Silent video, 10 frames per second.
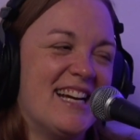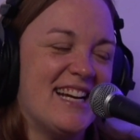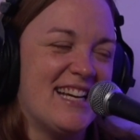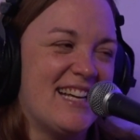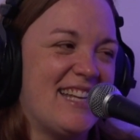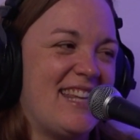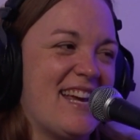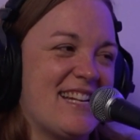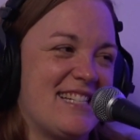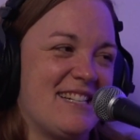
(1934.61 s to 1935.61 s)
and then when you
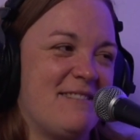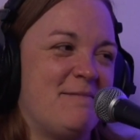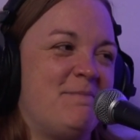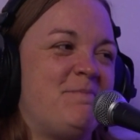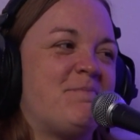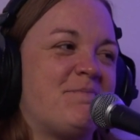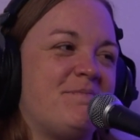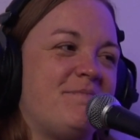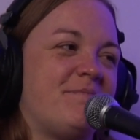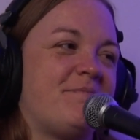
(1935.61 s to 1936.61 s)
get into a master's
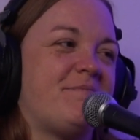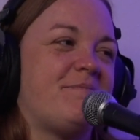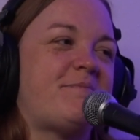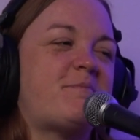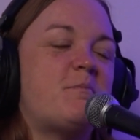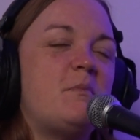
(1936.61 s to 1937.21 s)
degree, woo!